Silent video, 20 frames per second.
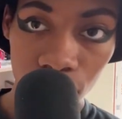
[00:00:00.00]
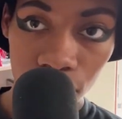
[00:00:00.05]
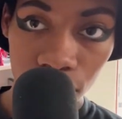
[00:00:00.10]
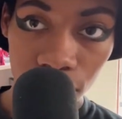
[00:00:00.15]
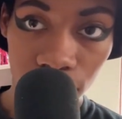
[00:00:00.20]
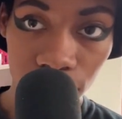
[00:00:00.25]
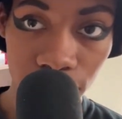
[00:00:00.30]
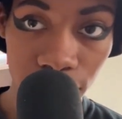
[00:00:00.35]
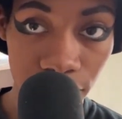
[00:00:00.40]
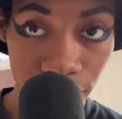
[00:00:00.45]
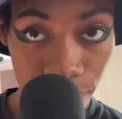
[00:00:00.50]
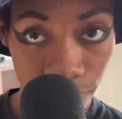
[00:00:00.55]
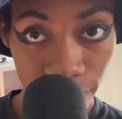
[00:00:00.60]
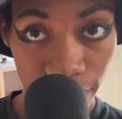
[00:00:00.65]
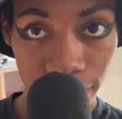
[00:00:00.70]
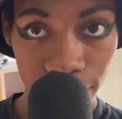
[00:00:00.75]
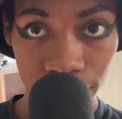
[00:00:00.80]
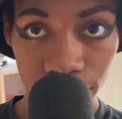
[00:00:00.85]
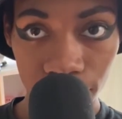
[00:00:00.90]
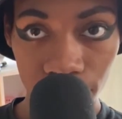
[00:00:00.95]
This right
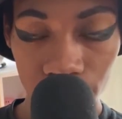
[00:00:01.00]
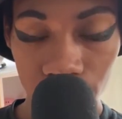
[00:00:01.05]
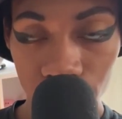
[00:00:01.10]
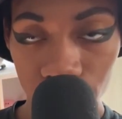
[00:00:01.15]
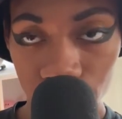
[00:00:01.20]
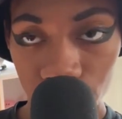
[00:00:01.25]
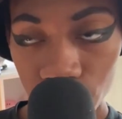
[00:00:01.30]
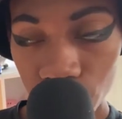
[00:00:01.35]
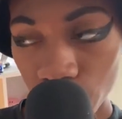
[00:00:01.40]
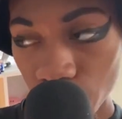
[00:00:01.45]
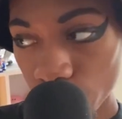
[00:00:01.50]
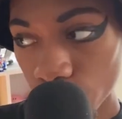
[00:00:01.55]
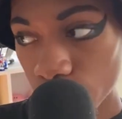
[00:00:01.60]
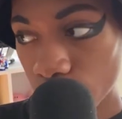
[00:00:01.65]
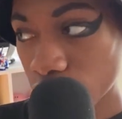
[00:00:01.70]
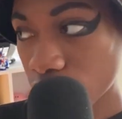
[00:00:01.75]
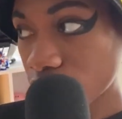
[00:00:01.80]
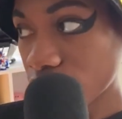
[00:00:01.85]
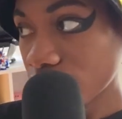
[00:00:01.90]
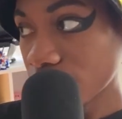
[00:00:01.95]
here. So
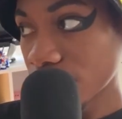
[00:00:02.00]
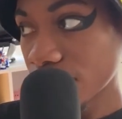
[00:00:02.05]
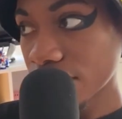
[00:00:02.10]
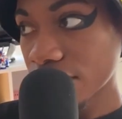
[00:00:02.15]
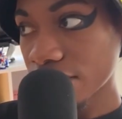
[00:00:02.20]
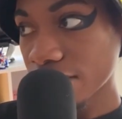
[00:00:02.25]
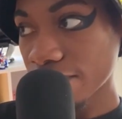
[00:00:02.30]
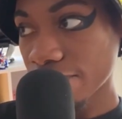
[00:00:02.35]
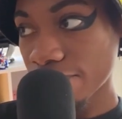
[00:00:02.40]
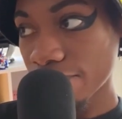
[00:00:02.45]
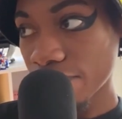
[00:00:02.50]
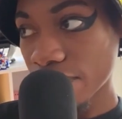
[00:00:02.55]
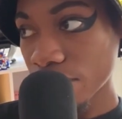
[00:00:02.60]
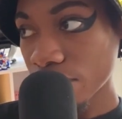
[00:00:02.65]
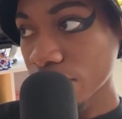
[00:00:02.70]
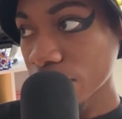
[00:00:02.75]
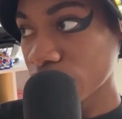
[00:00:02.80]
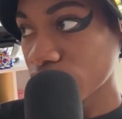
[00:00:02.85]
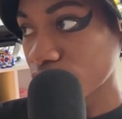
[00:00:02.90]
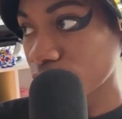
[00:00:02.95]
this is a very
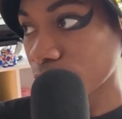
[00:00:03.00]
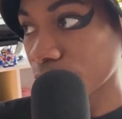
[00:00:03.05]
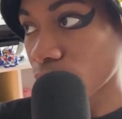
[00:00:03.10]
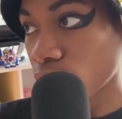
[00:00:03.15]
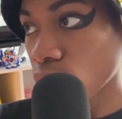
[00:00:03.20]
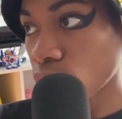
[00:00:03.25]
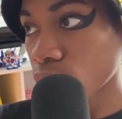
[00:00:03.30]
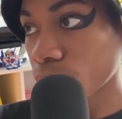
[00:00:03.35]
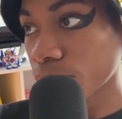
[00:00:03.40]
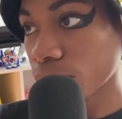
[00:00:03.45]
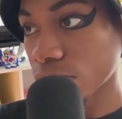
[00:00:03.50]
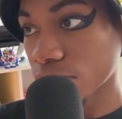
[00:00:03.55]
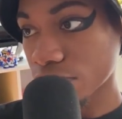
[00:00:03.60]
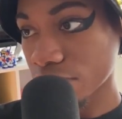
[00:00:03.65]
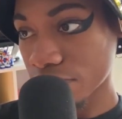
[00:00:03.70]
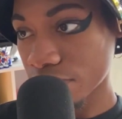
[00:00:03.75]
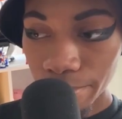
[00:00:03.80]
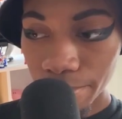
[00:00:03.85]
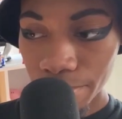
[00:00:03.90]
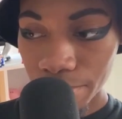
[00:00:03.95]
small booklet.